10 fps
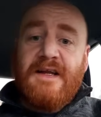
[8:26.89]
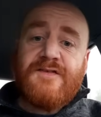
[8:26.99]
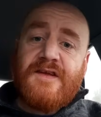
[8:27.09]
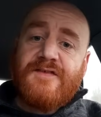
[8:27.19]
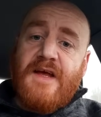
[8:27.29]

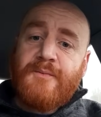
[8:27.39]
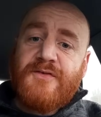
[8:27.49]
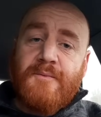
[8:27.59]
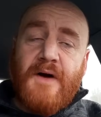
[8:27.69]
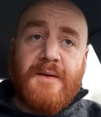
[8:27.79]
And this
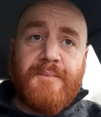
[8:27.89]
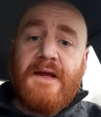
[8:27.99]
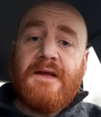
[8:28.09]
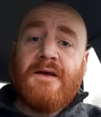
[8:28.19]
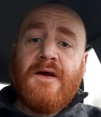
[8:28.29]
deception
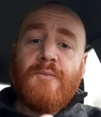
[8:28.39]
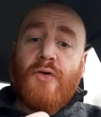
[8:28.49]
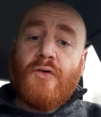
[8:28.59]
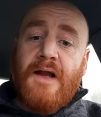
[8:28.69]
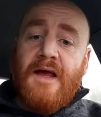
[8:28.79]
might be
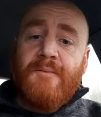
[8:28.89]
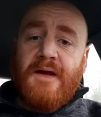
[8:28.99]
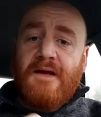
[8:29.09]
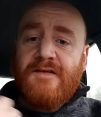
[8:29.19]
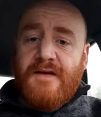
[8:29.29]

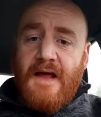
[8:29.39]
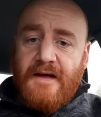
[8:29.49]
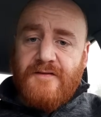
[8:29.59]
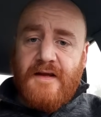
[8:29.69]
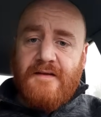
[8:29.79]
proclaiming he's
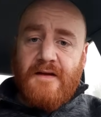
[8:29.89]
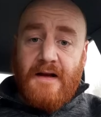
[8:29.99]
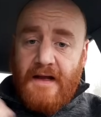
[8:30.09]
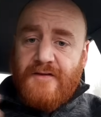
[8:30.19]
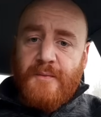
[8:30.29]
an
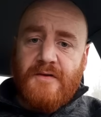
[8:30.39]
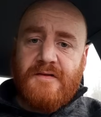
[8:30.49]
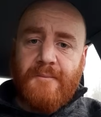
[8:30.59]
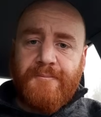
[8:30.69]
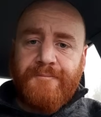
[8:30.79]

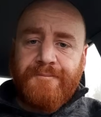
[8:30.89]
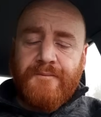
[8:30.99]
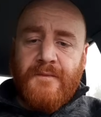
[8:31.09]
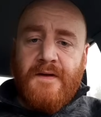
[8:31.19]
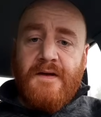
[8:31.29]
ex-Muslim
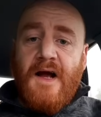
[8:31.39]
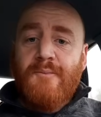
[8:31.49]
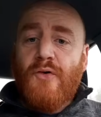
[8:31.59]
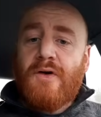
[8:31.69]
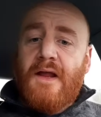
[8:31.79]

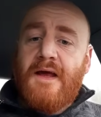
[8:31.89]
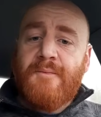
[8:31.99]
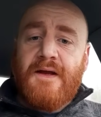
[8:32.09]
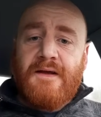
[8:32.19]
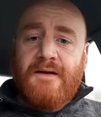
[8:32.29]
and
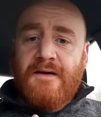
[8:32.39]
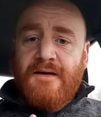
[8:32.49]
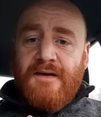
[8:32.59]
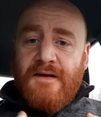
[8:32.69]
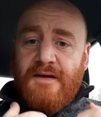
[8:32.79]
proclaiming
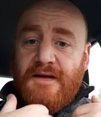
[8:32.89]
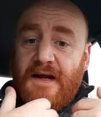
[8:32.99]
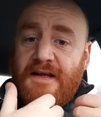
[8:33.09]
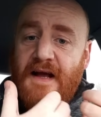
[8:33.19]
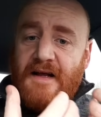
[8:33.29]

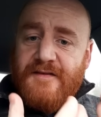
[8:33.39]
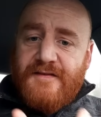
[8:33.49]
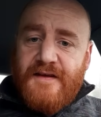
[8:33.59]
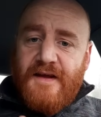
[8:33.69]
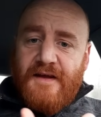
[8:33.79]
that he
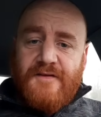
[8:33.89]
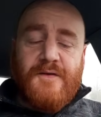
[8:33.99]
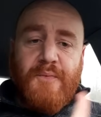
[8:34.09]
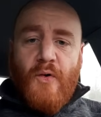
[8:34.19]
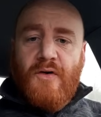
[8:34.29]
has
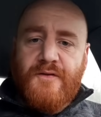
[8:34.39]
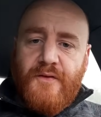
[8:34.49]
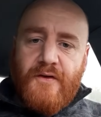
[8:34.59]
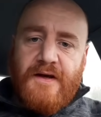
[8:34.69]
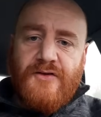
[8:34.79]

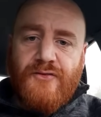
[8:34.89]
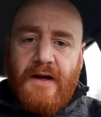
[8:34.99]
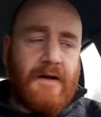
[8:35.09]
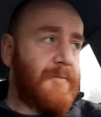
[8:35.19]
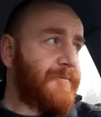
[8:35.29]
support for
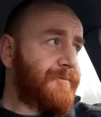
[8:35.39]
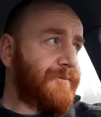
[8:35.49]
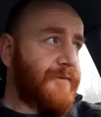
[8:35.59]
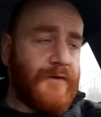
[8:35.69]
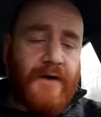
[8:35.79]
Israel,
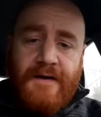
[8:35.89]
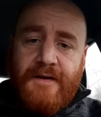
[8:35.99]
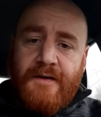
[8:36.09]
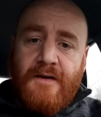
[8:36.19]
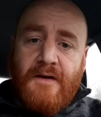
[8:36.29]

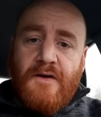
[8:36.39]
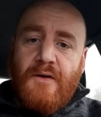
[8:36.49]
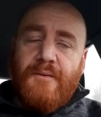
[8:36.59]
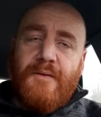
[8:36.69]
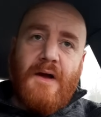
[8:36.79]
right?
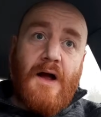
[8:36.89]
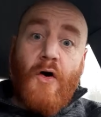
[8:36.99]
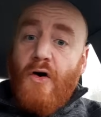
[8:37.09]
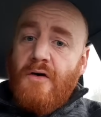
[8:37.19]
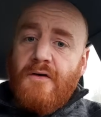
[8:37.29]

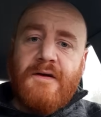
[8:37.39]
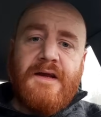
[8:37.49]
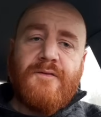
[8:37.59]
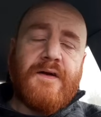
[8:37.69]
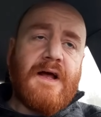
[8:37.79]
Or
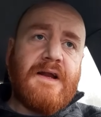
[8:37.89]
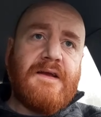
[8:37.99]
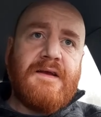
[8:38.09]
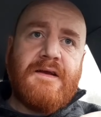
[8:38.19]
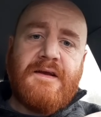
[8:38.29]
even
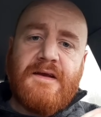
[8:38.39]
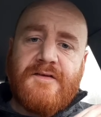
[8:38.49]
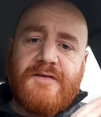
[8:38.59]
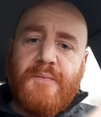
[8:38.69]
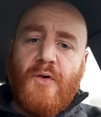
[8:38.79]
that
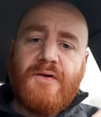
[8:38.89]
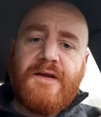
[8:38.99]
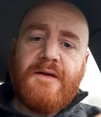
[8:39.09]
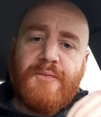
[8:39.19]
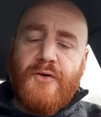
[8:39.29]
he is
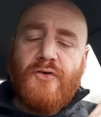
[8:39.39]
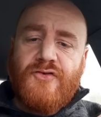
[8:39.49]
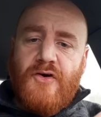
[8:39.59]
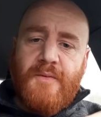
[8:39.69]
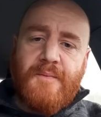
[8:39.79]
supporting the
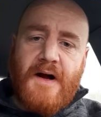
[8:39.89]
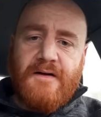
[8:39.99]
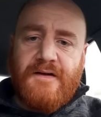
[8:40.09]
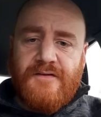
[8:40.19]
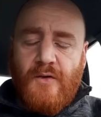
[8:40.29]
pro-German
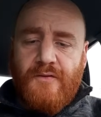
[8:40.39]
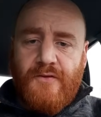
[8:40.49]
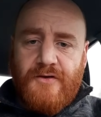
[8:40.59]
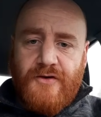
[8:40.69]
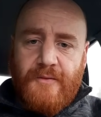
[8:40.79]
parties
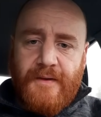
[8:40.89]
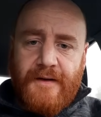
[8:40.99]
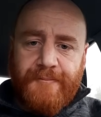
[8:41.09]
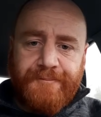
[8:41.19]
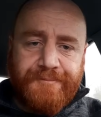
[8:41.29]
over in
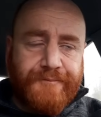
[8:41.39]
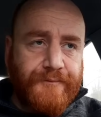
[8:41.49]
Germany.